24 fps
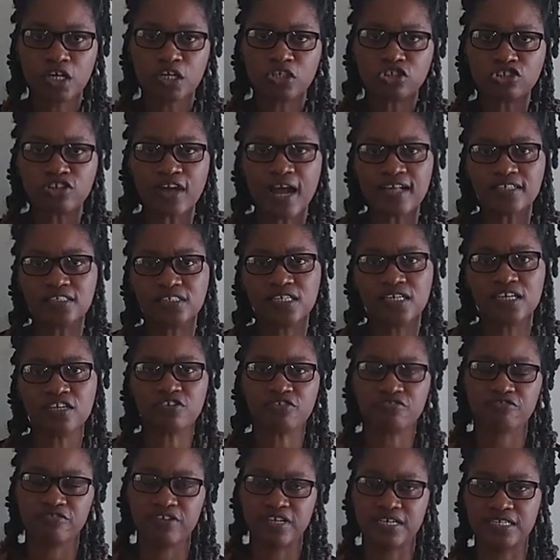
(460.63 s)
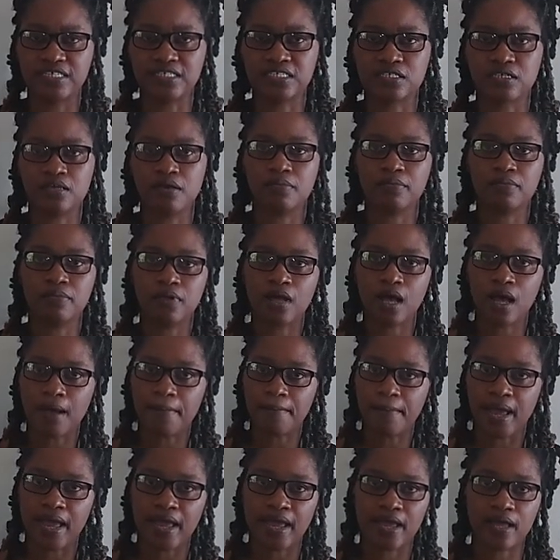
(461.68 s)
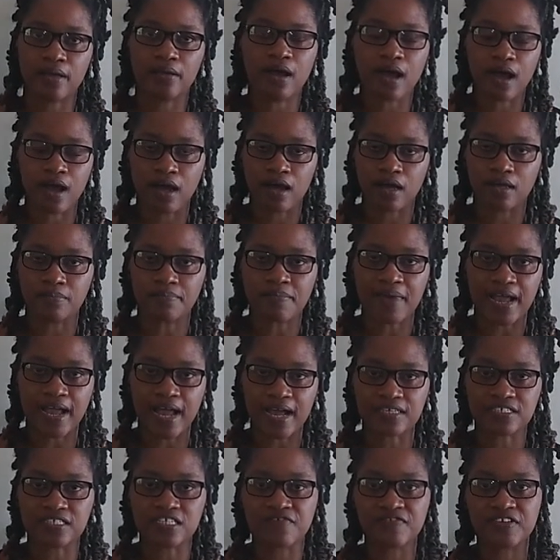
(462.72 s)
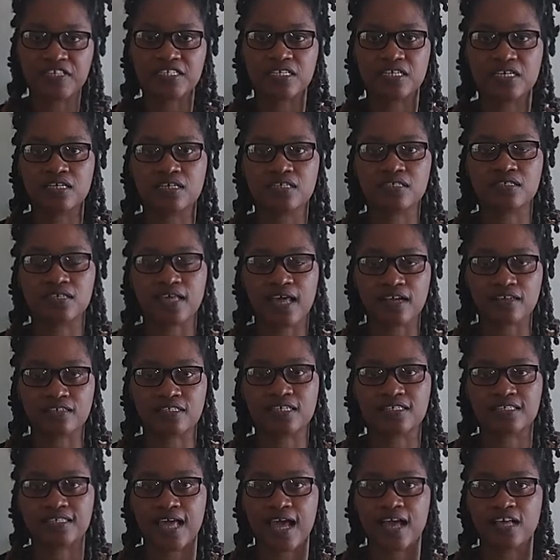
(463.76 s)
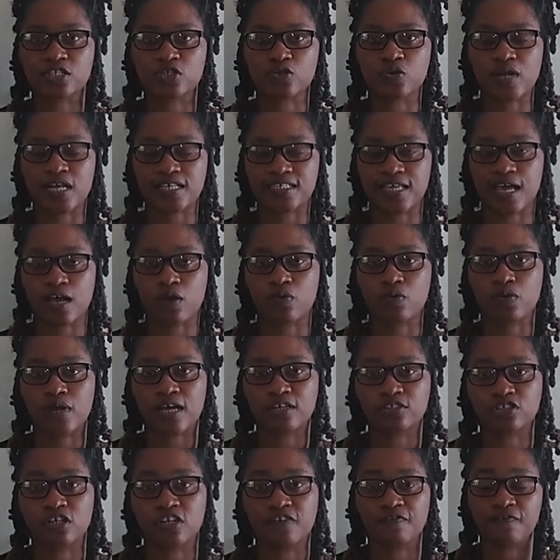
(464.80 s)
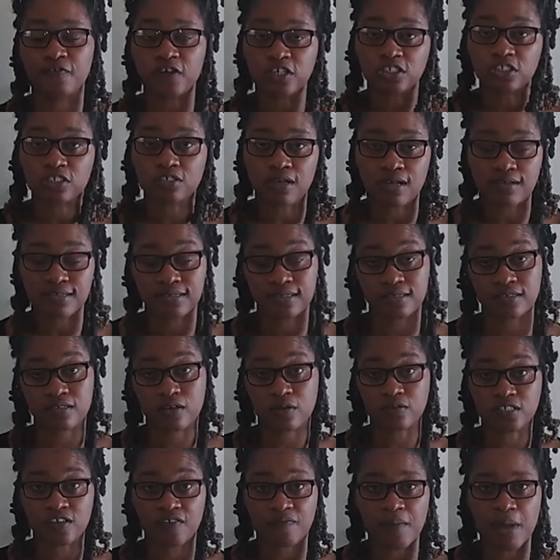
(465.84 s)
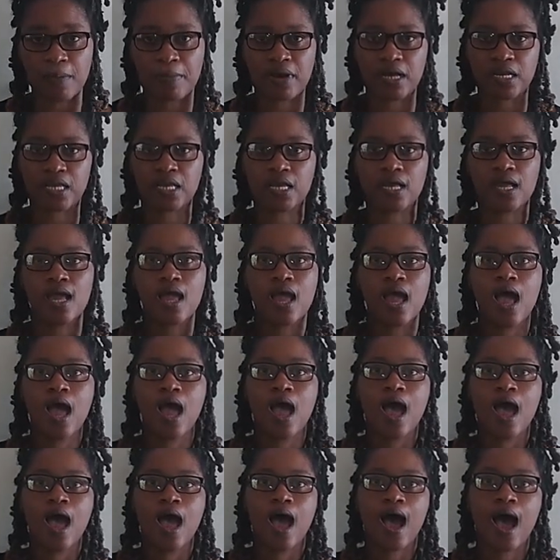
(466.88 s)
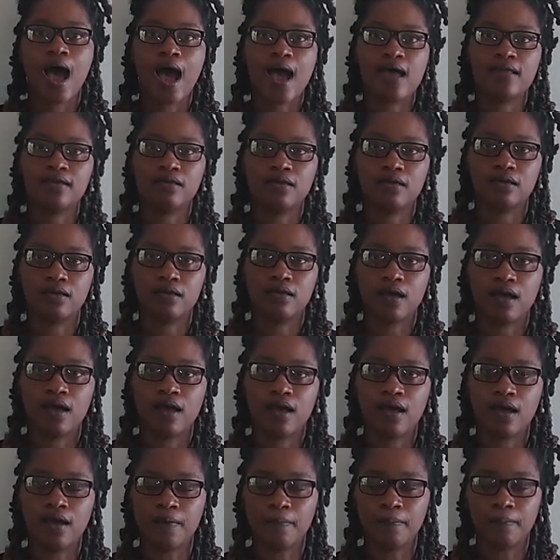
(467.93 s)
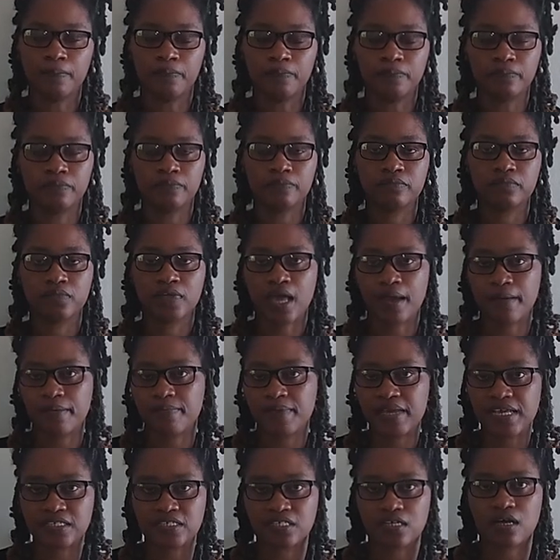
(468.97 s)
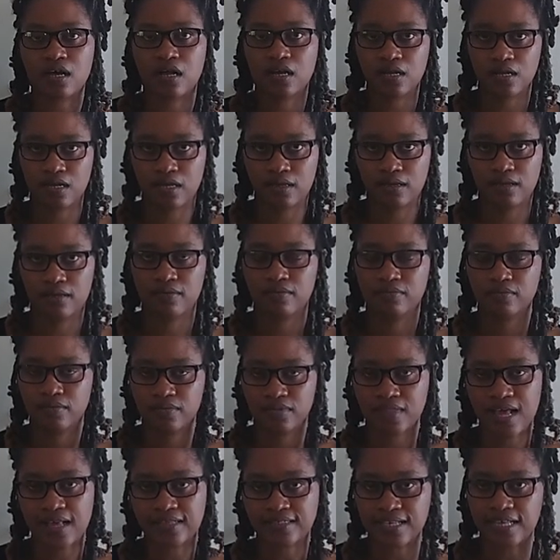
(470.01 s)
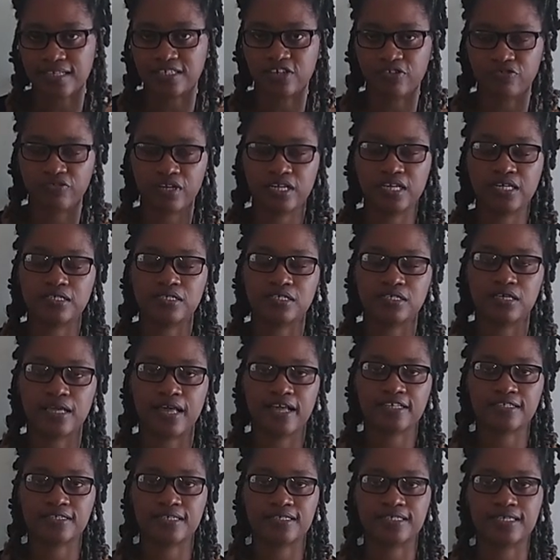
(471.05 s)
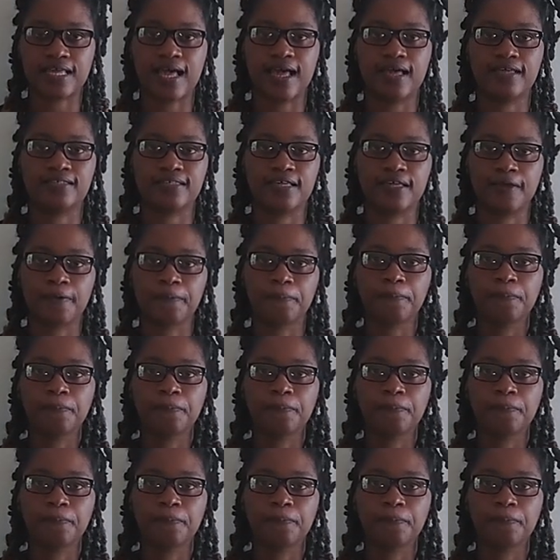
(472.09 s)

tried to increase my activities, exercise, so that I could actually flush the toxins out of my body. And basically that as it relates to exercising.